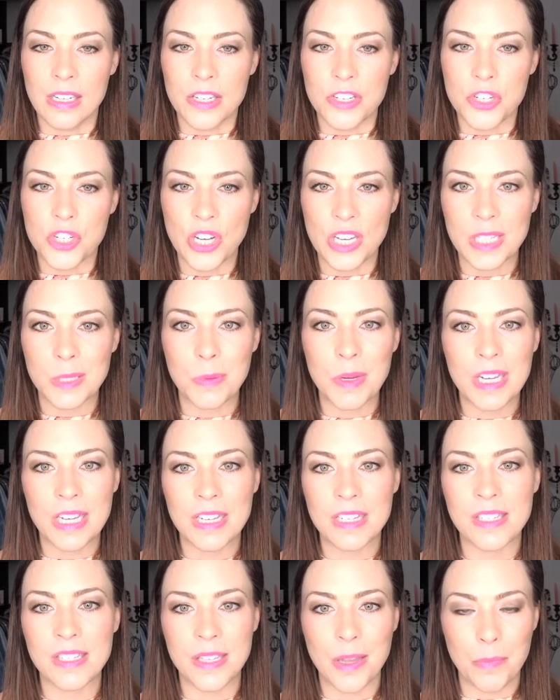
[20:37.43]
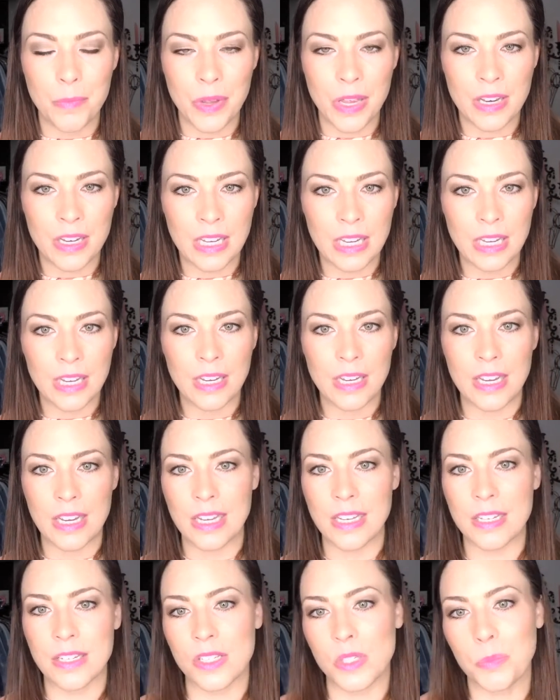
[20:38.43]
Just because somebody
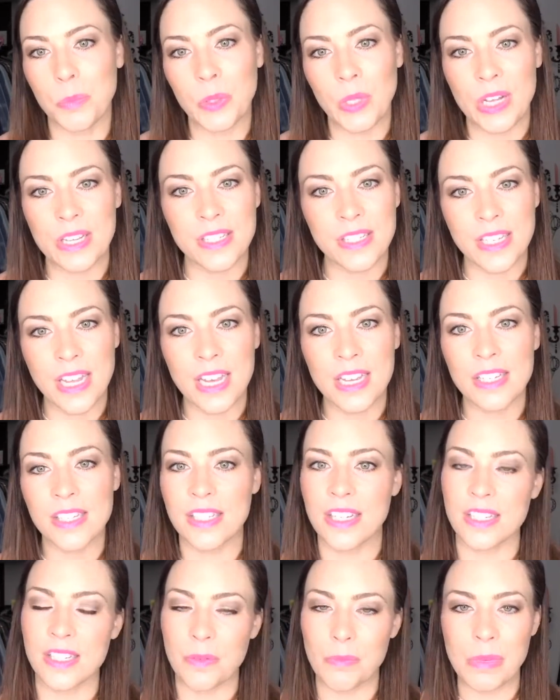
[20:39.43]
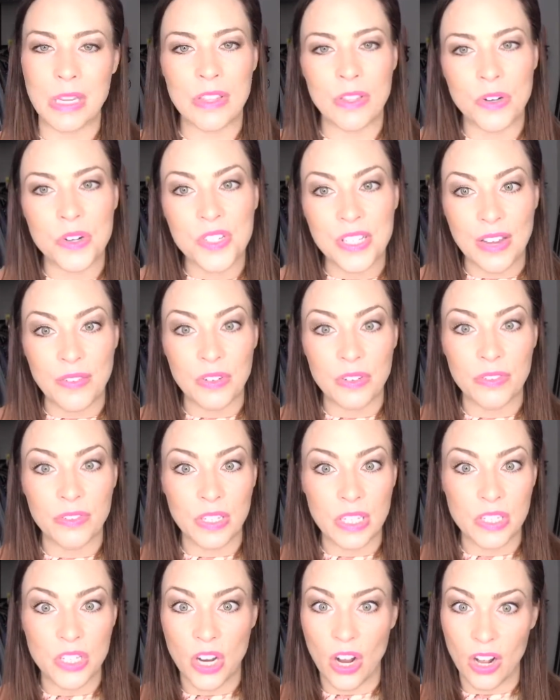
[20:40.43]
is plus size doesn't mean they're 7
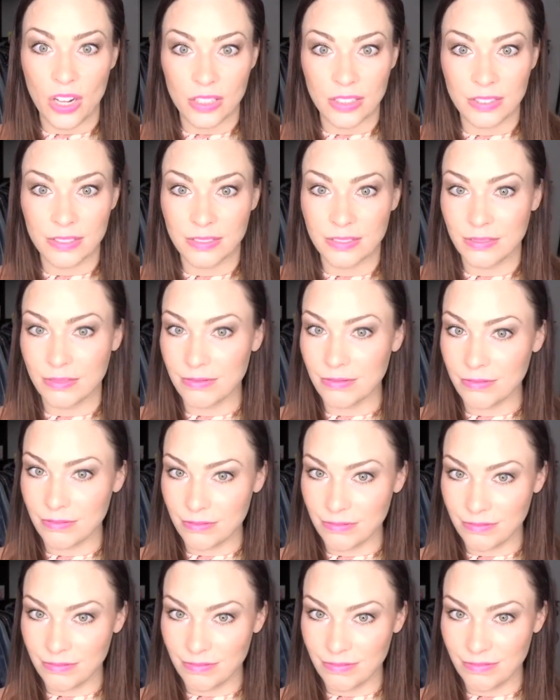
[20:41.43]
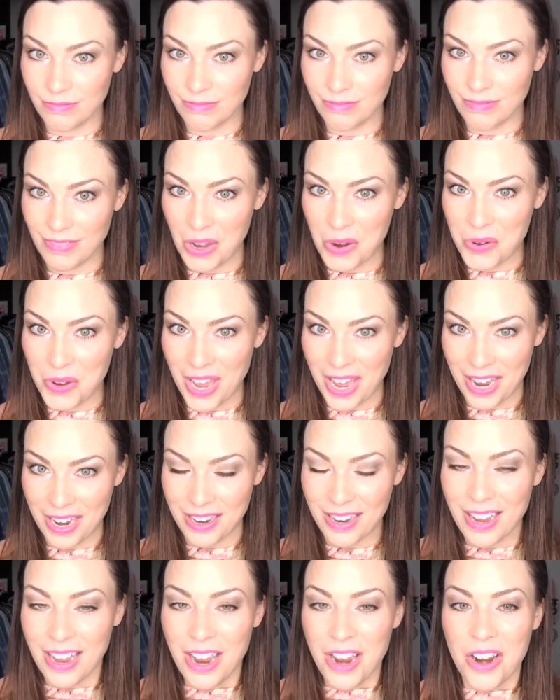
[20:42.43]
feet tall. Okay,
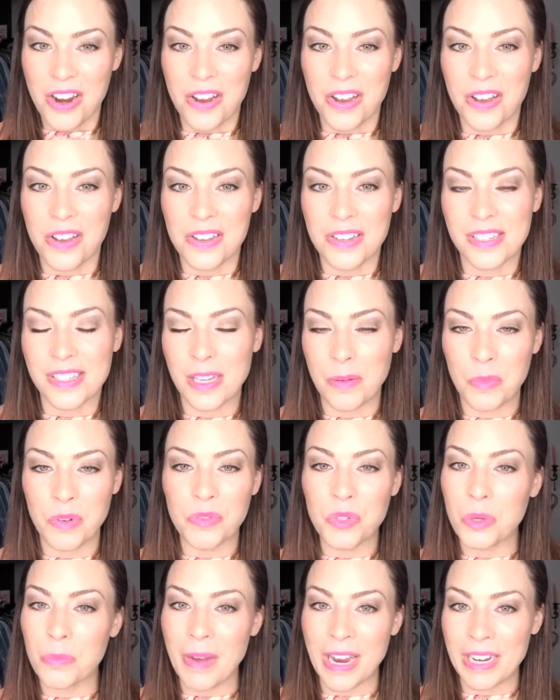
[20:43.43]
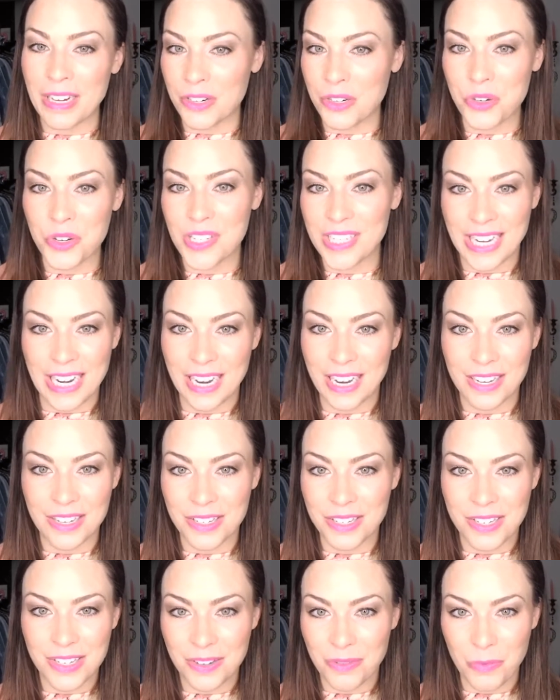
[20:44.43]
some of you might
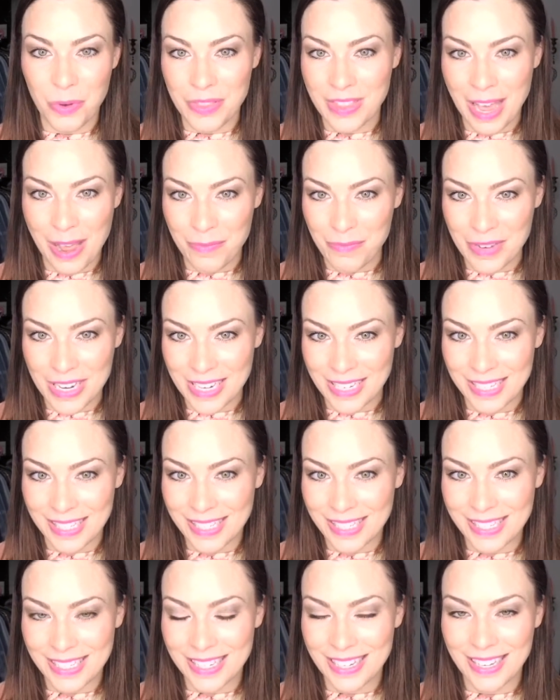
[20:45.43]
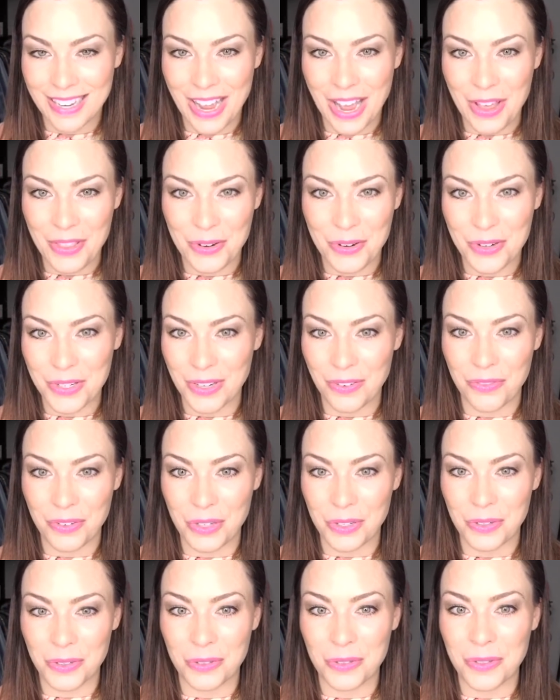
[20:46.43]
understand what that means. Others of
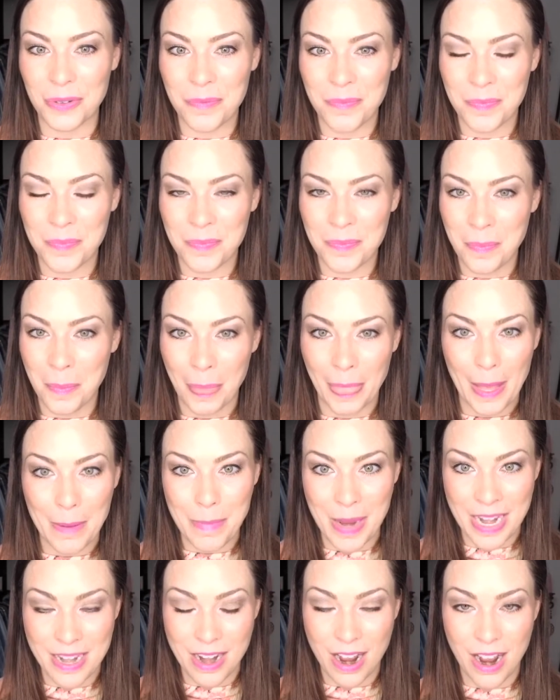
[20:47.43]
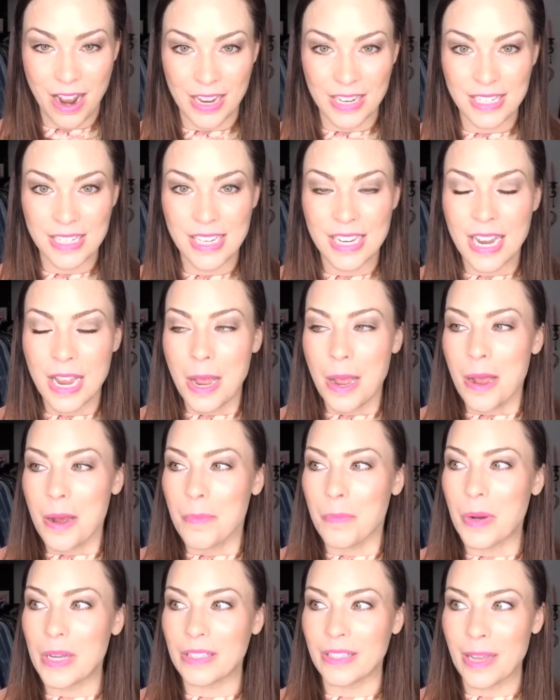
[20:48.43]
you may not,
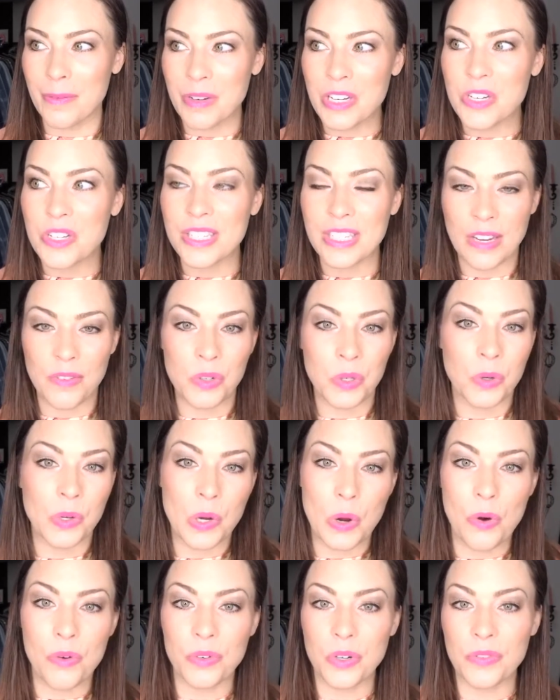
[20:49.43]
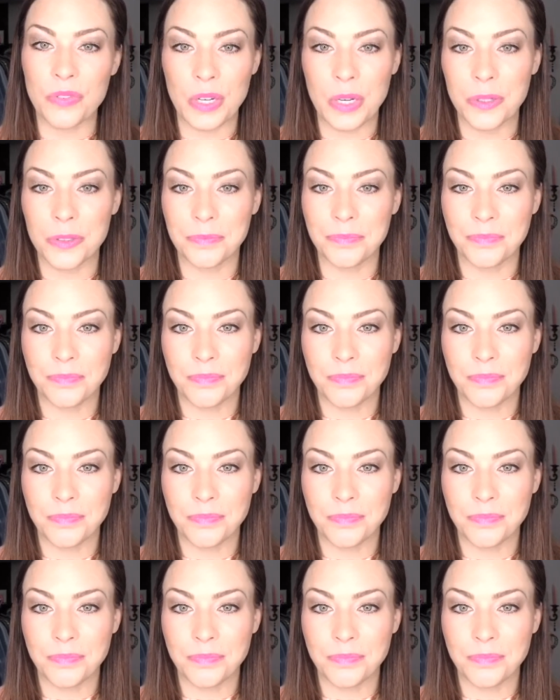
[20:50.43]
but let me just give you an overview.